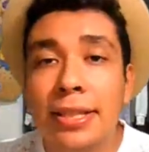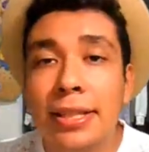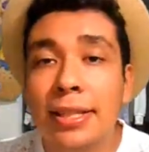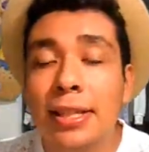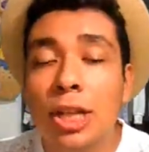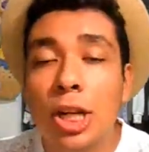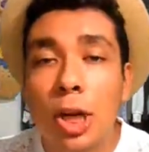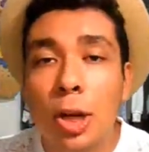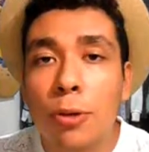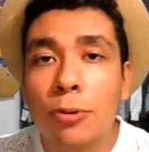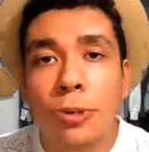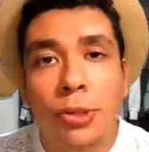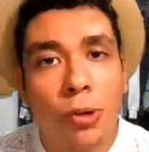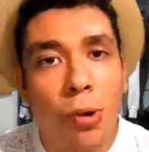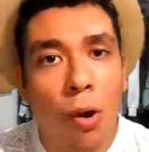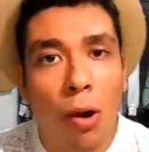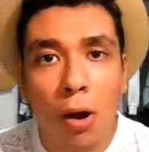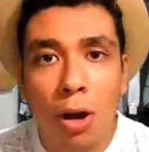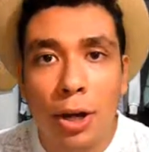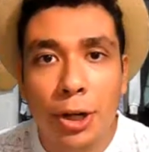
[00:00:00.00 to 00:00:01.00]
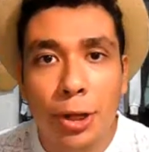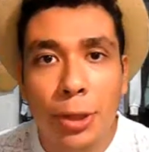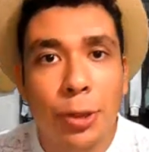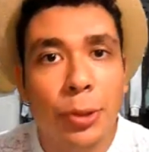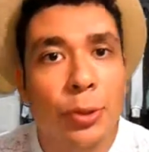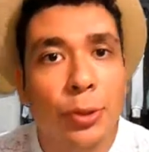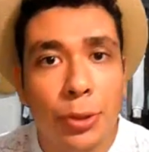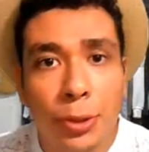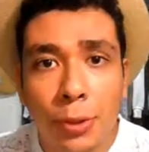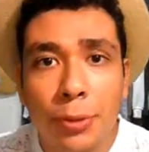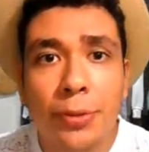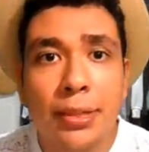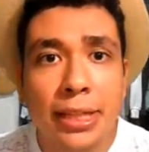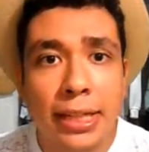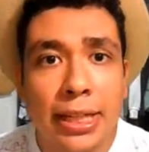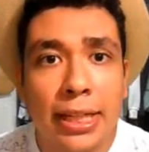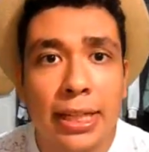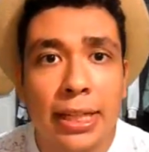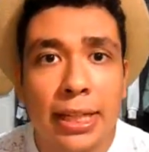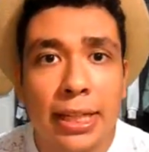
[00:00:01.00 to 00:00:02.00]
low score on you. You
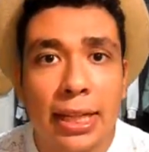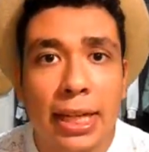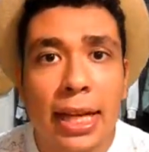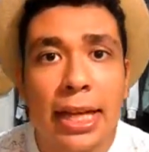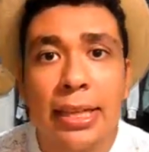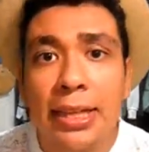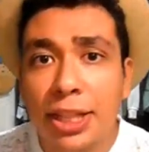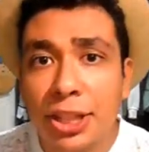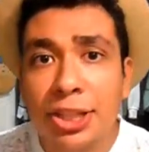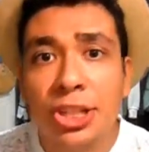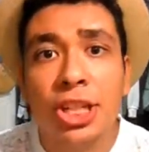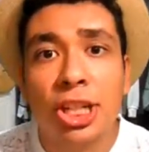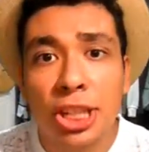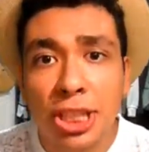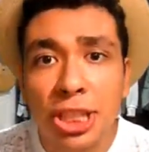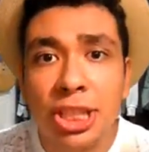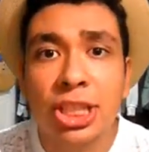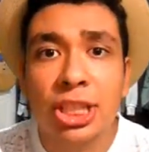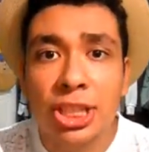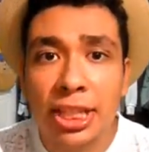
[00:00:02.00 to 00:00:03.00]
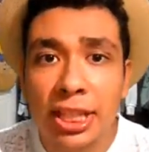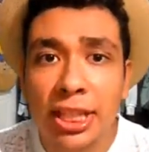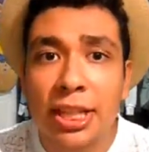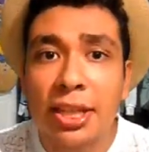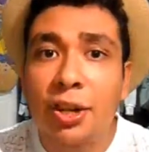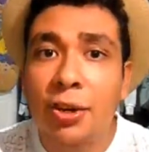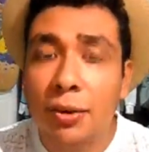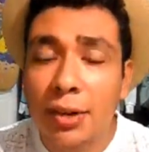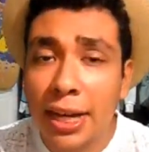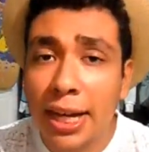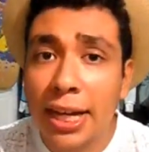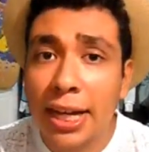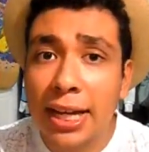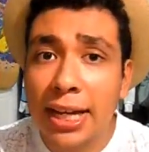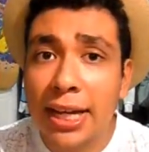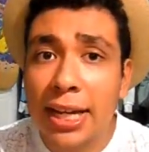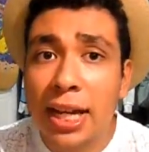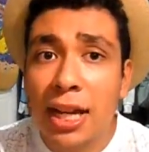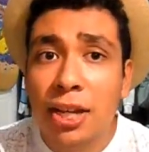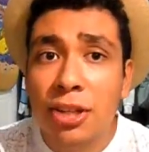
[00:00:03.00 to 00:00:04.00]
did. The judges did. Okay.
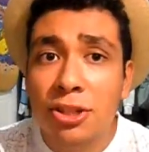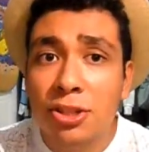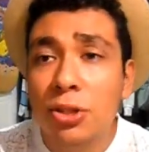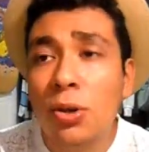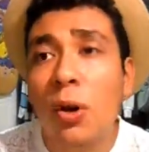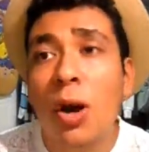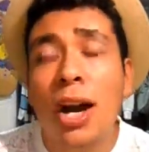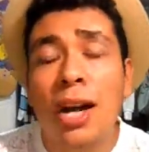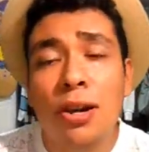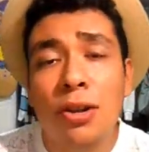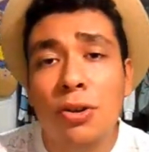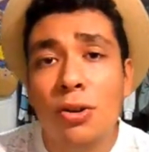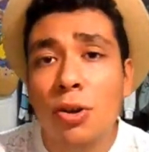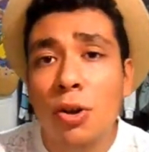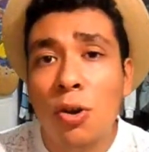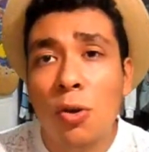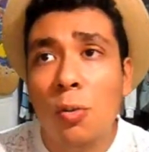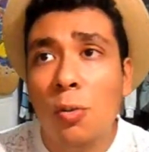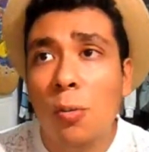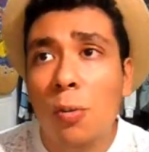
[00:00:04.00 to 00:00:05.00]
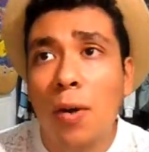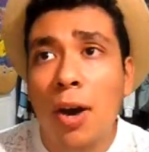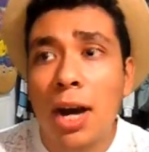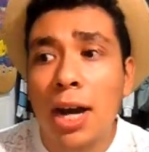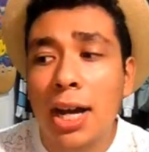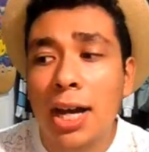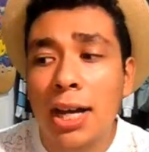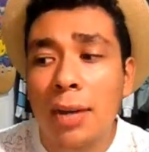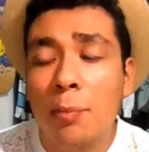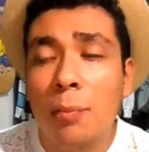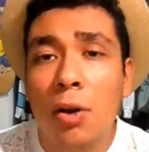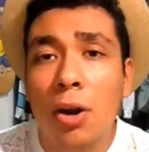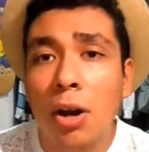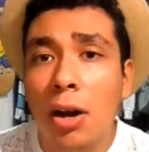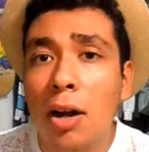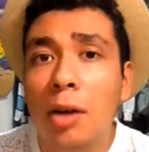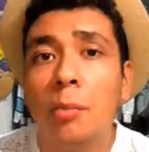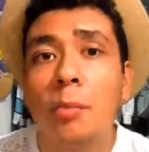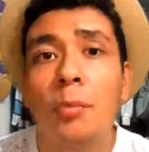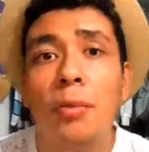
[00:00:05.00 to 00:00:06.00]
So I don't know what.
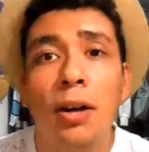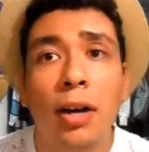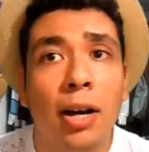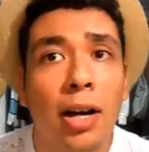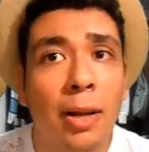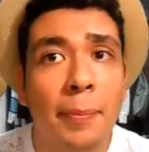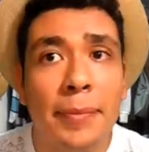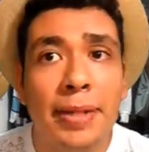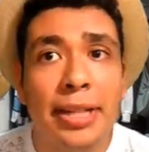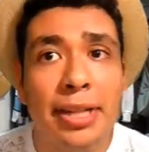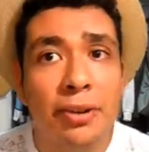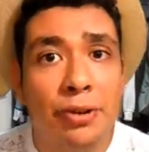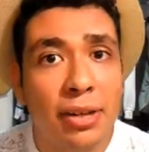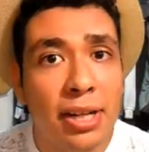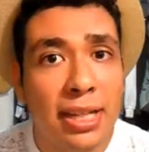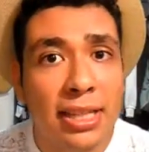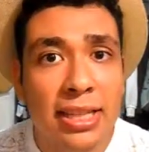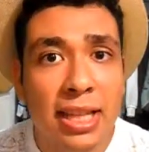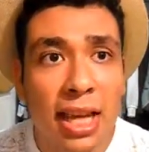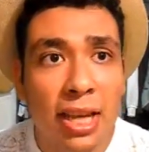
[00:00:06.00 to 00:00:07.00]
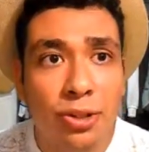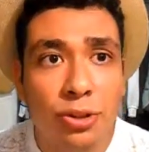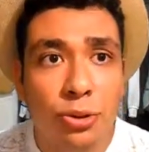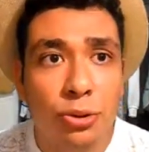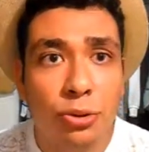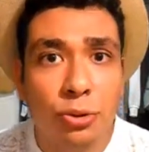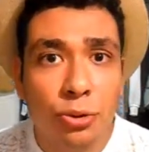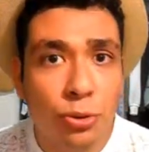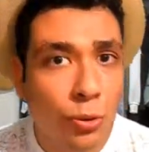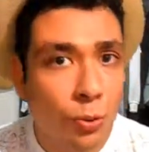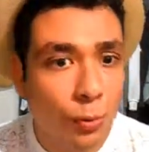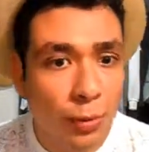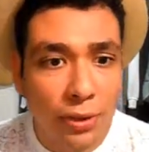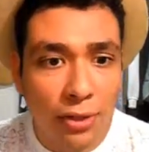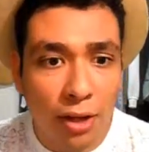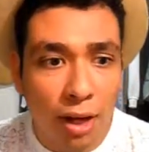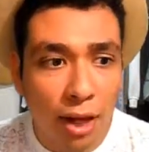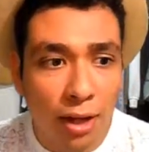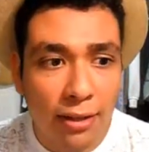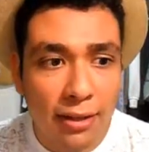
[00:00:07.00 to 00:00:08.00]
I mean, Chris has to do with
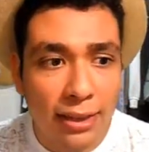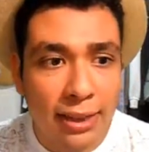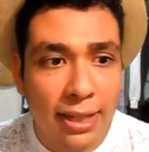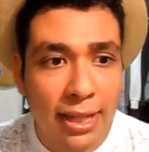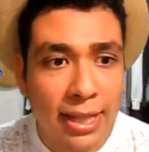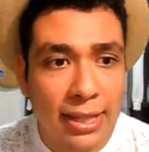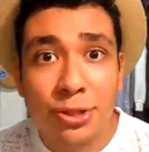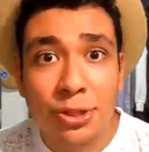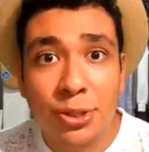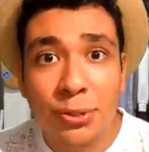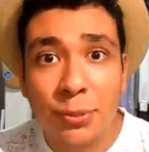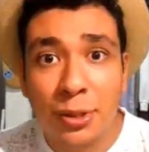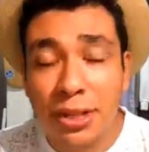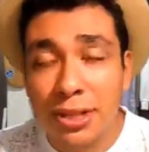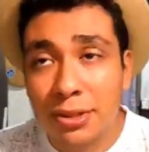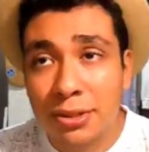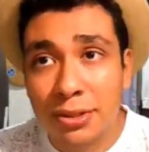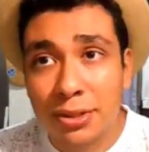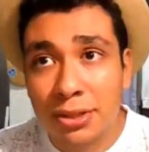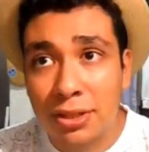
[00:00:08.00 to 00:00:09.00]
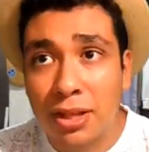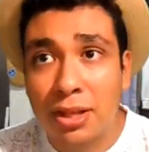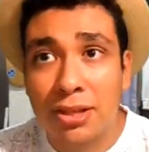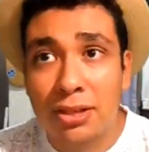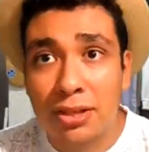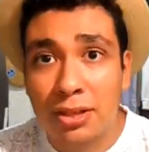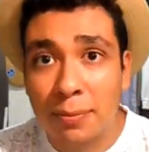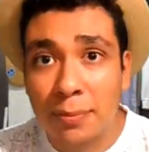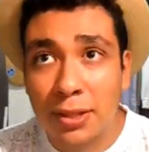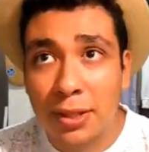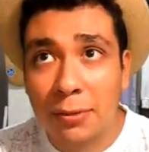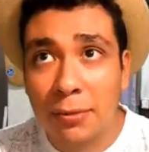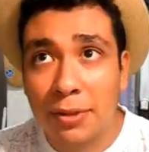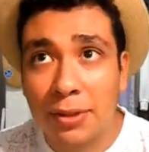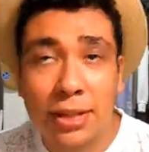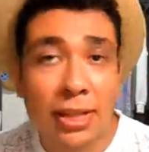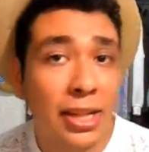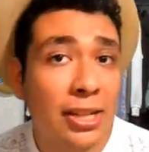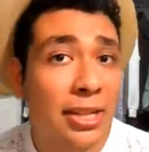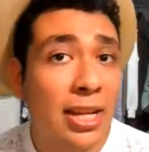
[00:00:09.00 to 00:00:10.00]
all this. Just wanted to start something
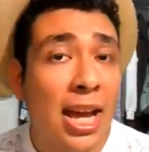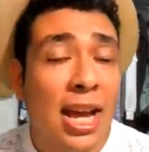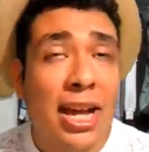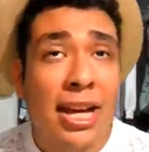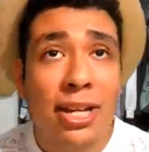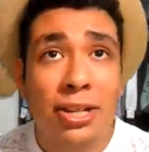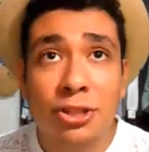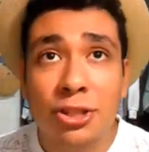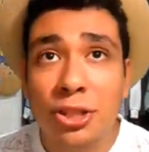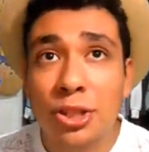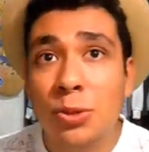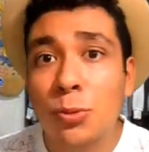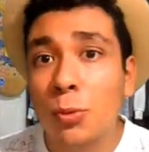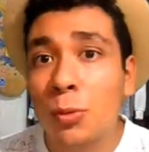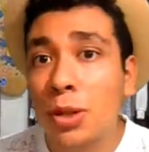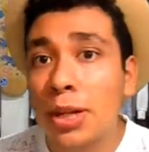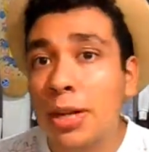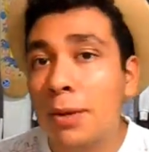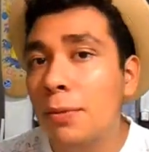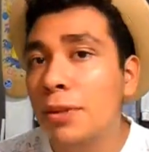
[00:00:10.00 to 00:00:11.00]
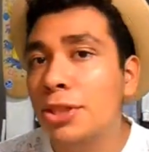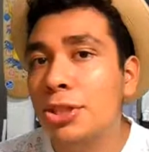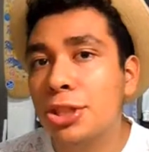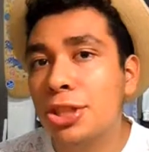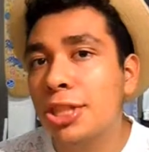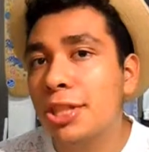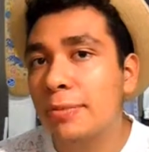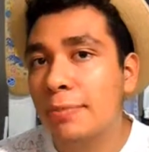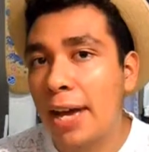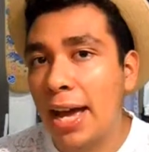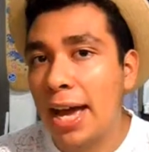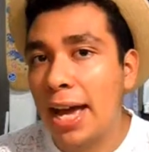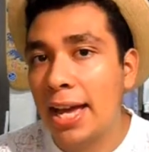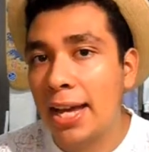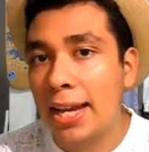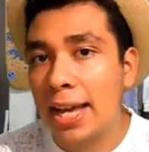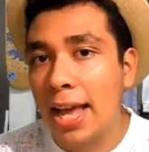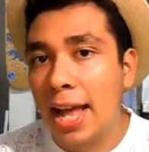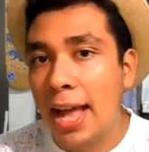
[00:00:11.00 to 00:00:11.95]
with Chris. He was just mad,